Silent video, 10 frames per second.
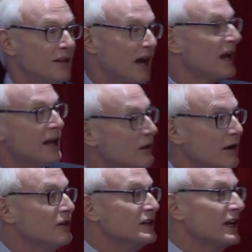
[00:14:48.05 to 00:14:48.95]
that I
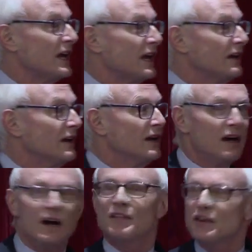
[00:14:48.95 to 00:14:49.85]
hear every day,
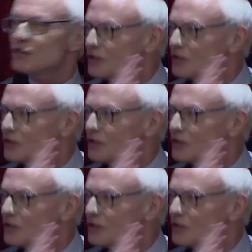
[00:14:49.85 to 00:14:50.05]
there's